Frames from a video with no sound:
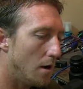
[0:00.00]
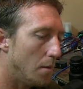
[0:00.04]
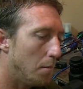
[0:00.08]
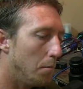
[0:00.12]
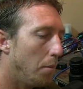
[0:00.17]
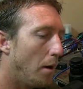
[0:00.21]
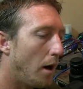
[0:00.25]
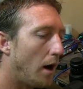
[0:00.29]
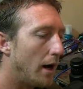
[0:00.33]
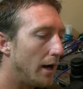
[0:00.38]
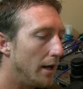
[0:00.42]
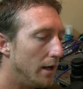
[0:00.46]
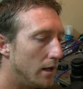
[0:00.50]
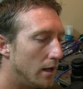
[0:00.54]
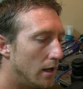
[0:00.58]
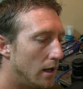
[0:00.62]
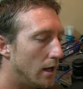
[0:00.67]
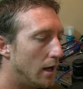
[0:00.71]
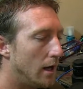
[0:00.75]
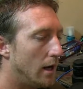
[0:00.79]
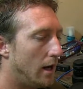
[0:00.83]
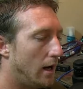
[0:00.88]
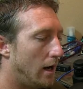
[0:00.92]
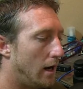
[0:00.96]
But
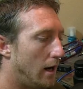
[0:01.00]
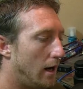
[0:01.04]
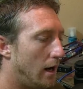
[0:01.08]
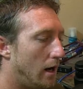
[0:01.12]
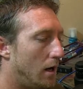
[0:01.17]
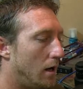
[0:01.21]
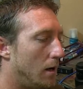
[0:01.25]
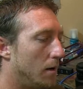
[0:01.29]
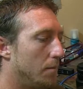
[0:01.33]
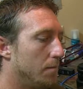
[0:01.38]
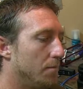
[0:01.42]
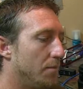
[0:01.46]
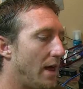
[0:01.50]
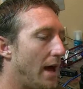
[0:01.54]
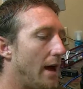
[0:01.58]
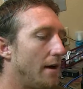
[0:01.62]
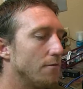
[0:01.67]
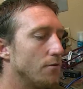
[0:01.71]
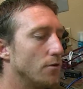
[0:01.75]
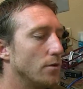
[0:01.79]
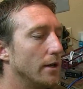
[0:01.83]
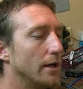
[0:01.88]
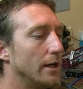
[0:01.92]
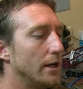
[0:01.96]

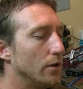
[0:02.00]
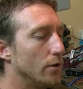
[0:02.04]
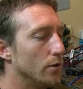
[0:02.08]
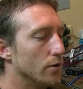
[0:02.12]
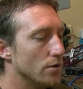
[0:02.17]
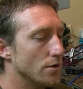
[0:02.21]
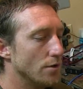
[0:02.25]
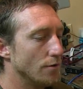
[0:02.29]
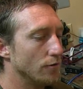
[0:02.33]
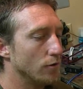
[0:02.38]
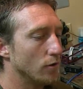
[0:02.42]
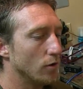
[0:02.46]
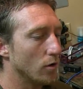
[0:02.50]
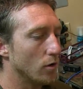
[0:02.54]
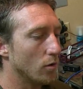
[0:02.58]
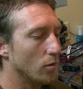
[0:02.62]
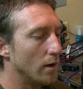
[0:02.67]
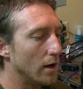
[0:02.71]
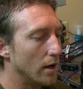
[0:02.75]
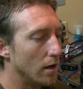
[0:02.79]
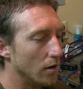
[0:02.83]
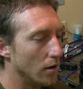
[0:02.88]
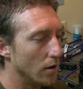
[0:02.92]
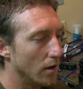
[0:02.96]
after I used it for a little
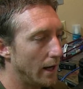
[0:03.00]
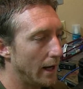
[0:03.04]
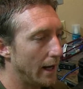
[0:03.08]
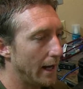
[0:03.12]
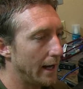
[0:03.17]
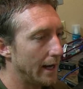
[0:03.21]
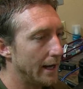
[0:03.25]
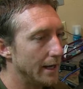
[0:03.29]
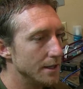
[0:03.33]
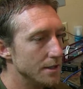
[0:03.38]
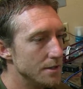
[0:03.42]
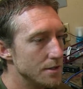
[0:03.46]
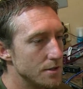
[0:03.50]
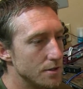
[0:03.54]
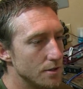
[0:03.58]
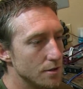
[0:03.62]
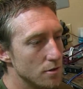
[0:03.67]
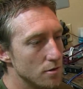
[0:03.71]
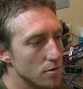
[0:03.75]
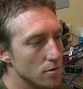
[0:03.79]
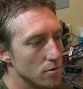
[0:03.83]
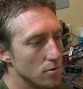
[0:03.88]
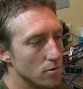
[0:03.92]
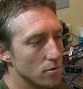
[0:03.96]
while, I had
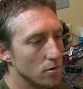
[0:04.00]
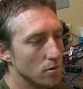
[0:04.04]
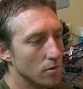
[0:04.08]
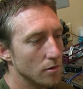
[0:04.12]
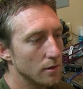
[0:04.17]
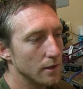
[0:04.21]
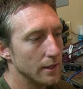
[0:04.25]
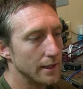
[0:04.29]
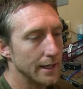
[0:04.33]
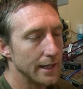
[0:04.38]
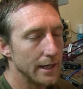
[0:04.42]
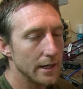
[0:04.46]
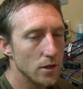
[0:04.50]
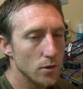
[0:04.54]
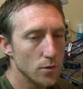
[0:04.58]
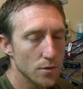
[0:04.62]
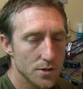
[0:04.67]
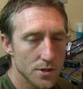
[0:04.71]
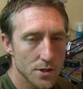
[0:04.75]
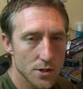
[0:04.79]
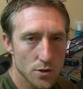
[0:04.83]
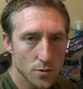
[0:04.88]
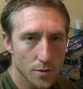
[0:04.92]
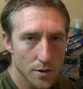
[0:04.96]
to get into a
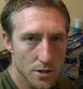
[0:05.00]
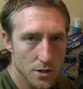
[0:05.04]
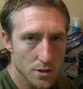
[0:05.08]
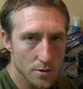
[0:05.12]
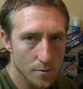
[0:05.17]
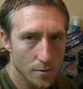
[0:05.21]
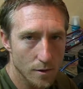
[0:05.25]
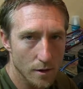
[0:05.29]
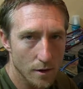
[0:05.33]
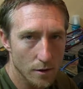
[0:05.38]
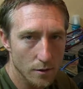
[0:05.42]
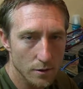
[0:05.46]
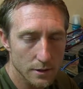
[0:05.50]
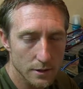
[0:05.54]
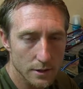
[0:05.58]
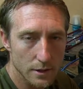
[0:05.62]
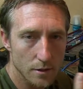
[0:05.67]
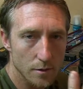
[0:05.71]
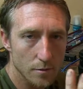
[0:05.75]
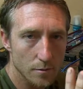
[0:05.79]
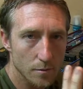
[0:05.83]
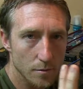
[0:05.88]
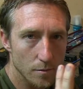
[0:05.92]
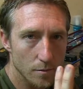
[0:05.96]
situation where I was in
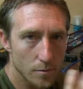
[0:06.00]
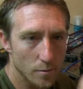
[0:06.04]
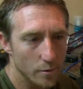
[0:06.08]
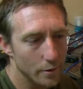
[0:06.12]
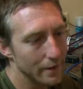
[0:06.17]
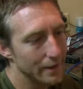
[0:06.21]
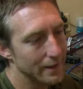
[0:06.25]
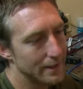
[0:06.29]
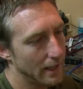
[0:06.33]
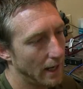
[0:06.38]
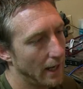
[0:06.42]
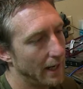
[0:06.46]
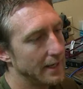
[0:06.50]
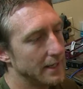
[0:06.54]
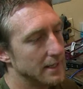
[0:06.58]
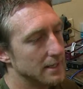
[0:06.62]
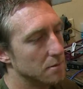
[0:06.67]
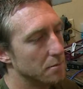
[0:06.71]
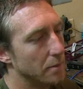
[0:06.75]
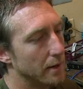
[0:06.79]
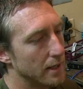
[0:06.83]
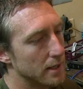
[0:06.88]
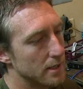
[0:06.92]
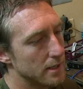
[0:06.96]
a really tight
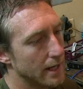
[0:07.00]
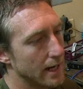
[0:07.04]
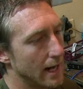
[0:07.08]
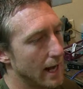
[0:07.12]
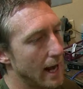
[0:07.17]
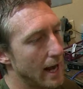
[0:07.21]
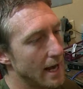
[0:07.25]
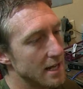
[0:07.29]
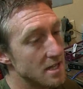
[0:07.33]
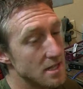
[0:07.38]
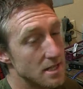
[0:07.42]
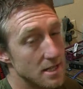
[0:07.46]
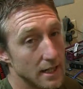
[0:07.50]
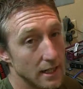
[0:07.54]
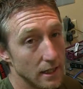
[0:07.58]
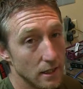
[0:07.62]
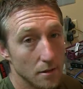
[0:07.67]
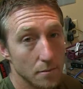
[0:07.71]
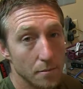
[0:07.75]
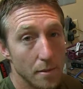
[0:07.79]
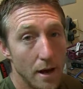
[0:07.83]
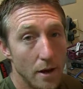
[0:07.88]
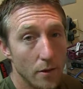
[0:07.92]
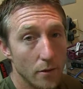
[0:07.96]
space and I had to take the
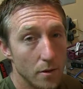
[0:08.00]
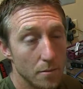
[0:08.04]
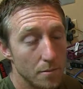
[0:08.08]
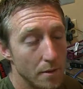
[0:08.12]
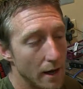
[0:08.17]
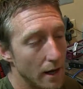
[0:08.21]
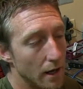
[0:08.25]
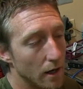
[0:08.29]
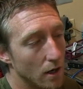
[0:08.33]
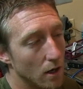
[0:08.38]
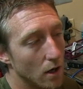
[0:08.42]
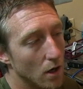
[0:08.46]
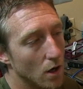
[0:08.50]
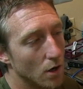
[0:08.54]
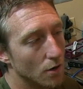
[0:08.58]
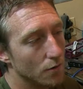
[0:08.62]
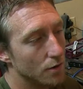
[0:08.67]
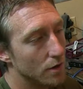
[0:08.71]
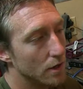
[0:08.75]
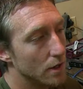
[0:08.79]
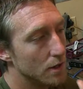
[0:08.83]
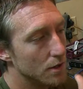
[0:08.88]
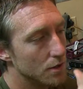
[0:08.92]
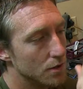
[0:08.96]
battery pack off
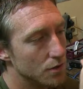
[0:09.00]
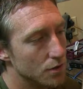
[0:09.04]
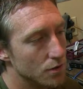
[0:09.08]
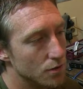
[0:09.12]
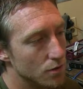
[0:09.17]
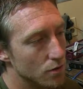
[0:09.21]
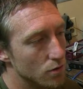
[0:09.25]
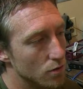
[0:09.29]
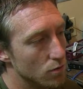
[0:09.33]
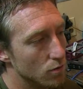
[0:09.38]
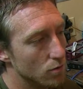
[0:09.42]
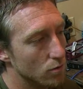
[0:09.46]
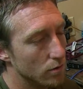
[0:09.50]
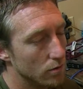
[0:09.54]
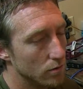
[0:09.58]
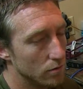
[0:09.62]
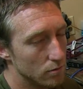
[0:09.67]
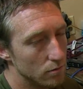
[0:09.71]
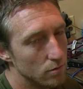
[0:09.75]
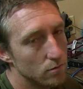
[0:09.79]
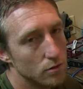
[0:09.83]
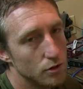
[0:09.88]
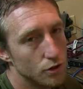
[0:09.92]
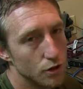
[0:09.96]
to
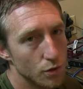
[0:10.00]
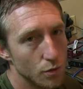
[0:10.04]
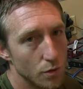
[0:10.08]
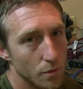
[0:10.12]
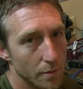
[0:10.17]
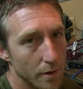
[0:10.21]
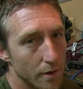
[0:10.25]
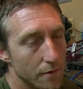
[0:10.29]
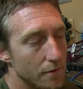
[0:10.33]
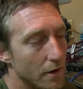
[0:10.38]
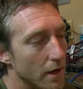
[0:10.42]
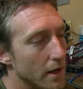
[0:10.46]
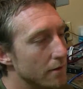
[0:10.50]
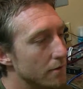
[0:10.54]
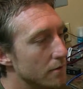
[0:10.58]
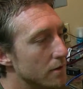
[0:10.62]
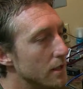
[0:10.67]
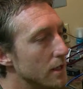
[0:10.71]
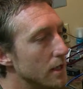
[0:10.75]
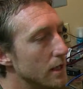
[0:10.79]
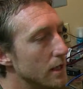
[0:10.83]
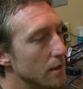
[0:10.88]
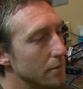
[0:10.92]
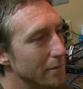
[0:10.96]
shoot with my
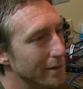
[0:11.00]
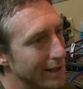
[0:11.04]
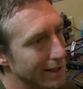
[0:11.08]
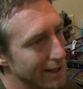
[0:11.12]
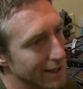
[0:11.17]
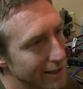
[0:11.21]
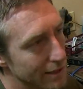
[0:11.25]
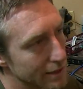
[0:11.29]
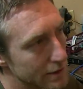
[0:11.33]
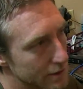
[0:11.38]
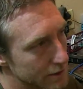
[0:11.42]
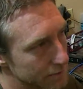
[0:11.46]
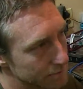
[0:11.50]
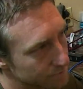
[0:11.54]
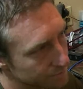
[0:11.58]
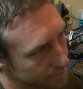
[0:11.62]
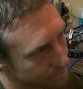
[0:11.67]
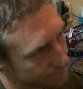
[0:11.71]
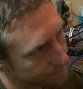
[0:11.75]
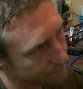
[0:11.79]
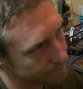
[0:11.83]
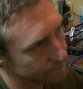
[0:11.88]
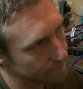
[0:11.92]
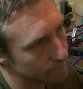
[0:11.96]
5D because,
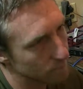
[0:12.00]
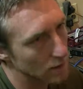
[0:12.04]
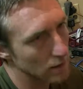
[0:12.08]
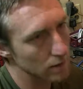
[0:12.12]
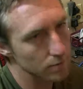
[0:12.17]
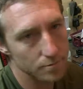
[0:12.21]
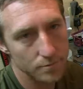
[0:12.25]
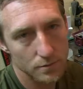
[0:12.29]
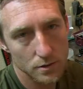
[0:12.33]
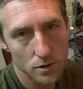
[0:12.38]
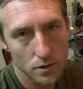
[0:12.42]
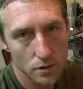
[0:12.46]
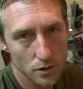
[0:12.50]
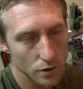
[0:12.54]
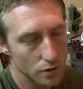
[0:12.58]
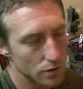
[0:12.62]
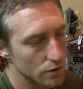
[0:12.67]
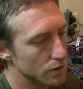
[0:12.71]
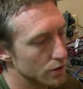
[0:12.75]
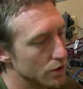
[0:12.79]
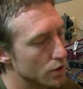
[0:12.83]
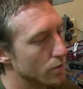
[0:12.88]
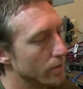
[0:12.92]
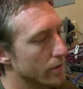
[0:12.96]
well, to certain
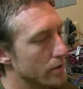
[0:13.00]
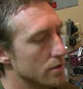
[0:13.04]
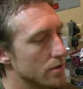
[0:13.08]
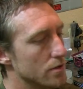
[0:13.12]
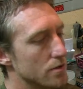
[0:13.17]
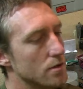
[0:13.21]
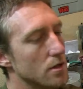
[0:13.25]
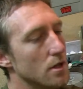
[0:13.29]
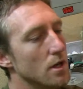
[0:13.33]
situations.